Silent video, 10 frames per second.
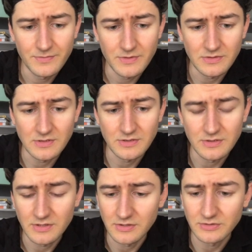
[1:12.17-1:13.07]
then
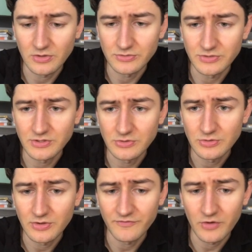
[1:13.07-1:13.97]
hit continue
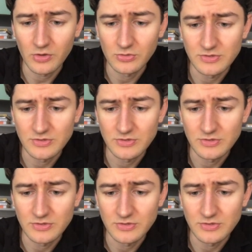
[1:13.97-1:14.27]
and follow the